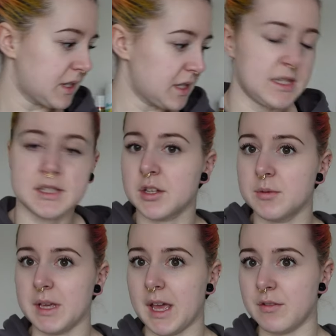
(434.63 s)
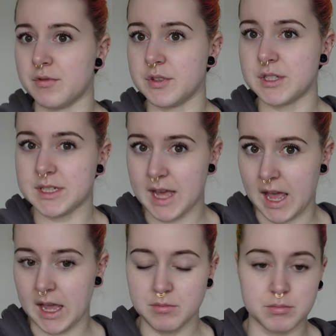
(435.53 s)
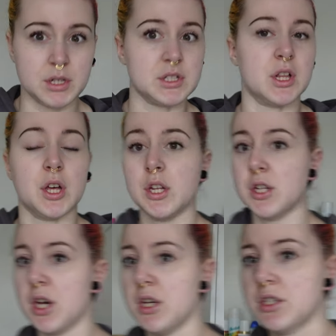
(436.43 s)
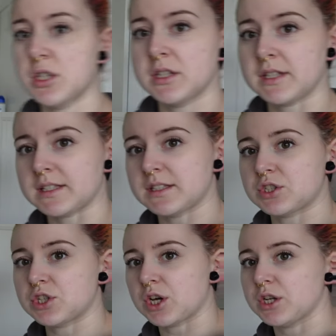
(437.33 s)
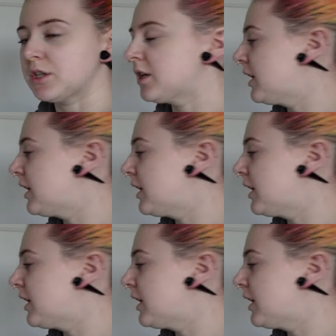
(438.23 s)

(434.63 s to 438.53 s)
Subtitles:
So I think that's gonna be it for today, but it's looking good. This is done.